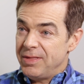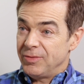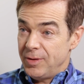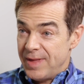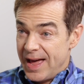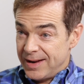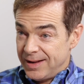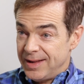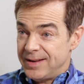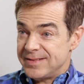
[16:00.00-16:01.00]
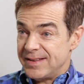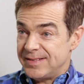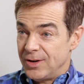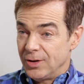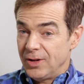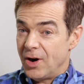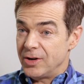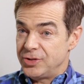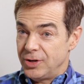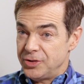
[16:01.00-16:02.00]
went through that. Again, as I said earlier,
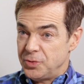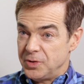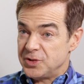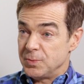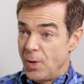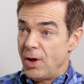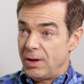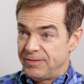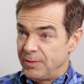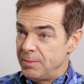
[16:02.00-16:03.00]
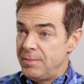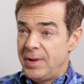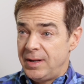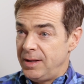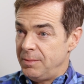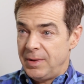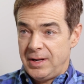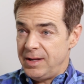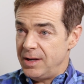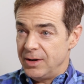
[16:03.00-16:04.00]
our church was small for many,
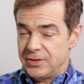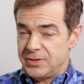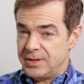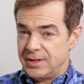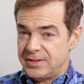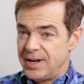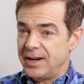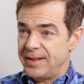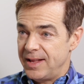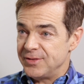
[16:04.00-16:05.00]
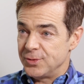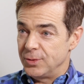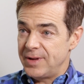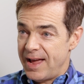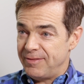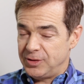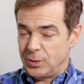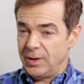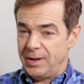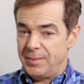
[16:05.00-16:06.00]
many years, stuck in that school
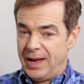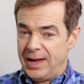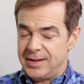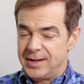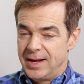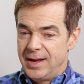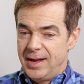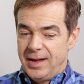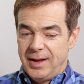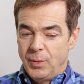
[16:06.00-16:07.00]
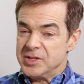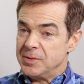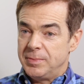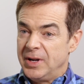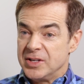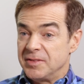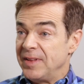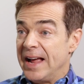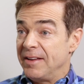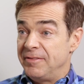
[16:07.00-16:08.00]
cafetorium. And it wasn't because of
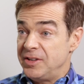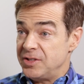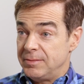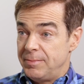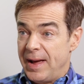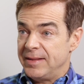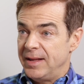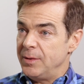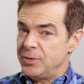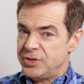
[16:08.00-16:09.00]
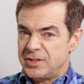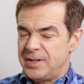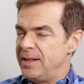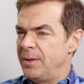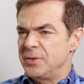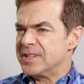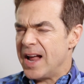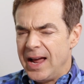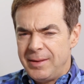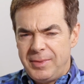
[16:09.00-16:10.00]
lack of vision back then. It was
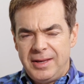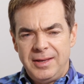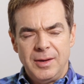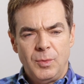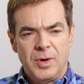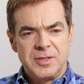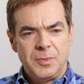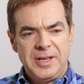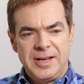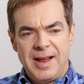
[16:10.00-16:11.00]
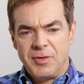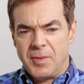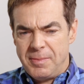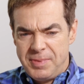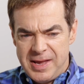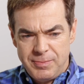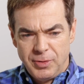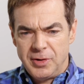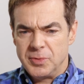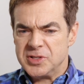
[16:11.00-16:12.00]
timing. It wasn't, we didn't have the right
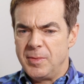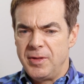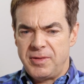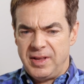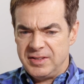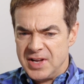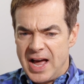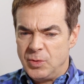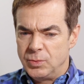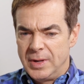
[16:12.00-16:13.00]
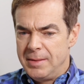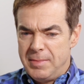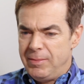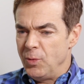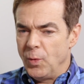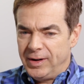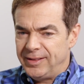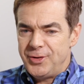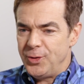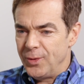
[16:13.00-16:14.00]
people. There were some other things God maybe
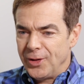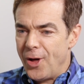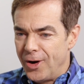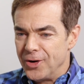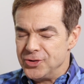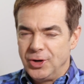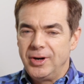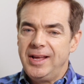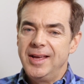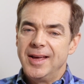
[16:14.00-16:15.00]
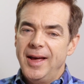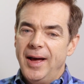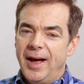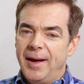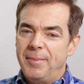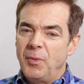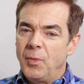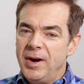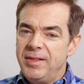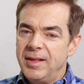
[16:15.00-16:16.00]
wanted to do along our journey.
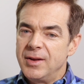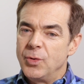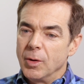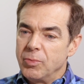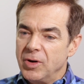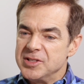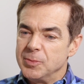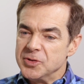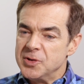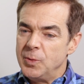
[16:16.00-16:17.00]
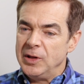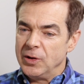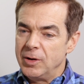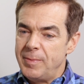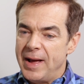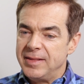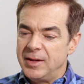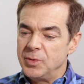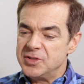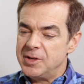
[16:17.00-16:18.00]
But one of the core principles that we learned back
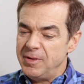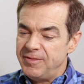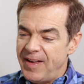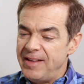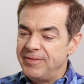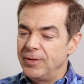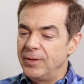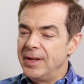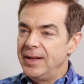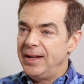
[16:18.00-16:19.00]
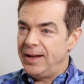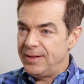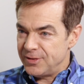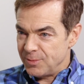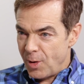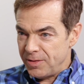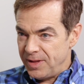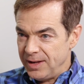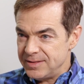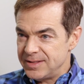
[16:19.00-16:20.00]
then was to be faithful in the small
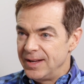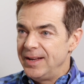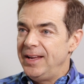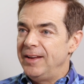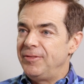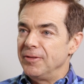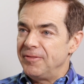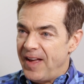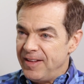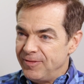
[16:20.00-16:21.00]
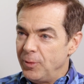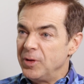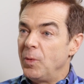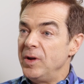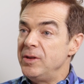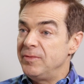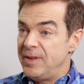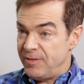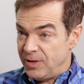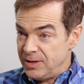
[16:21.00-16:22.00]
things. If you're faithful with what
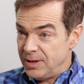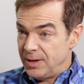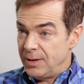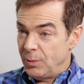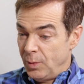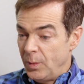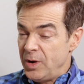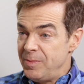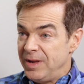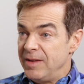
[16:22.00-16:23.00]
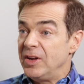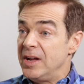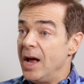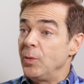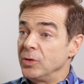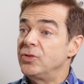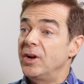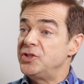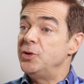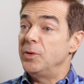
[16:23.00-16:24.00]
you've given, what you've been given, God will
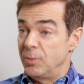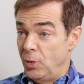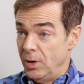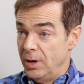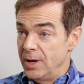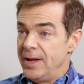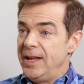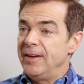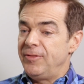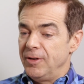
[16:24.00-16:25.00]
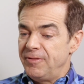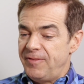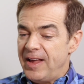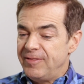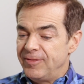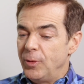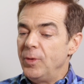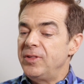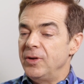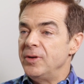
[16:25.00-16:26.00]
trust you with more. If you're faithful
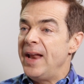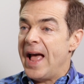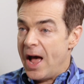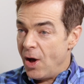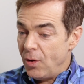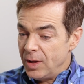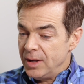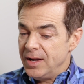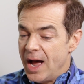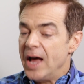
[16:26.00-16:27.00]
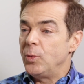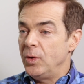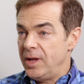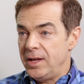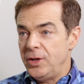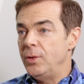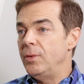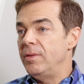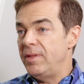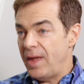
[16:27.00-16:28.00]
with your now, God will get
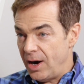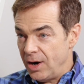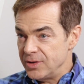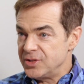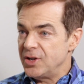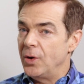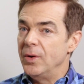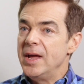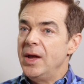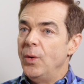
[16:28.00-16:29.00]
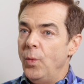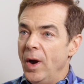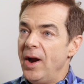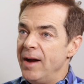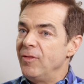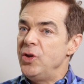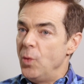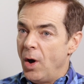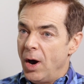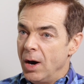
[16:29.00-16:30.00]
you there. So wherever
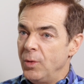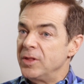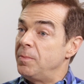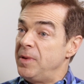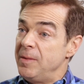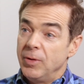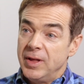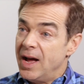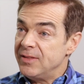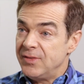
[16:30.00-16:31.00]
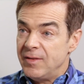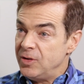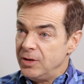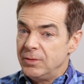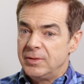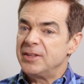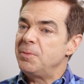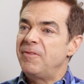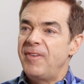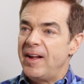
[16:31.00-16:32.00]
you are with the people that God's given you,
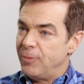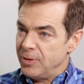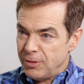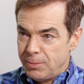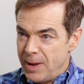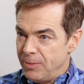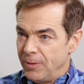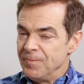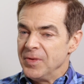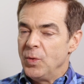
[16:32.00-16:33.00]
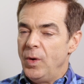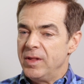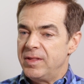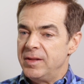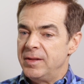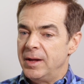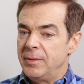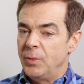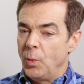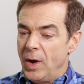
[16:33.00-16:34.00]
let's be faithful with those people. With
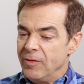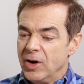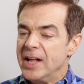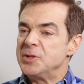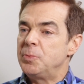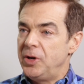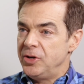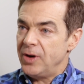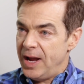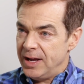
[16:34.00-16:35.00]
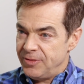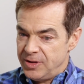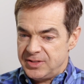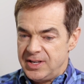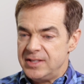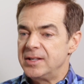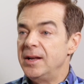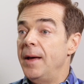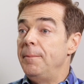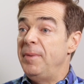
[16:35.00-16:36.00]
the whatever God's put in your hand for the
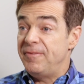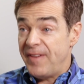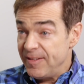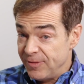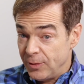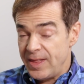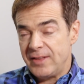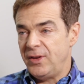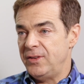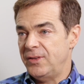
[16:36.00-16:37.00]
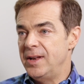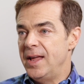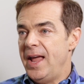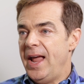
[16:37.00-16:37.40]
season, be faithful in that season.